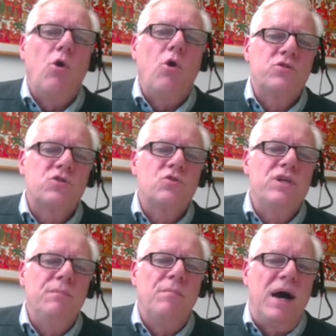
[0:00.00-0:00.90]
also
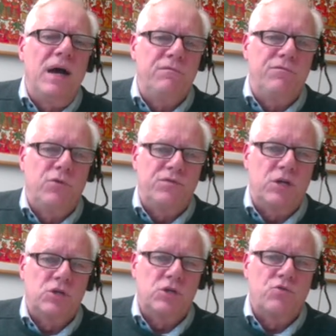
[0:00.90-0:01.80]
demand for
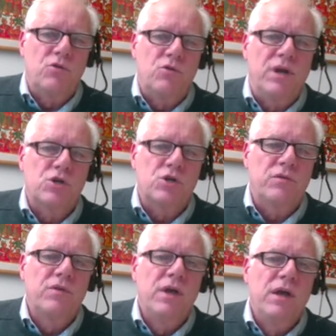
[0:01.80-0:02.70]
such
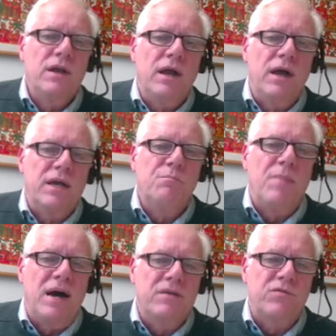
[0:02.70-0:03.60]
regulations, like
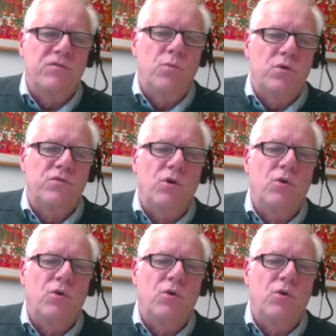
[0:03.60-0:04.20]
Maas was